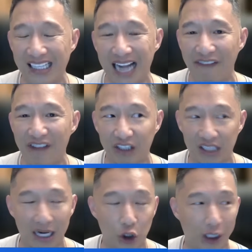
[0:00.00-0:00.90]
I've never
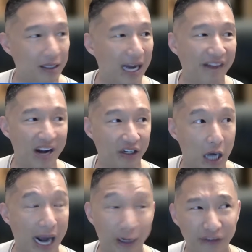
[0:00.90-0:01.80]
touched it. I
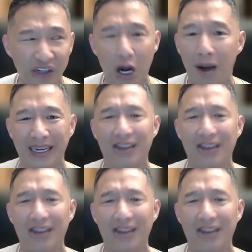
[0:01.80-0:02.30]
don't even know how many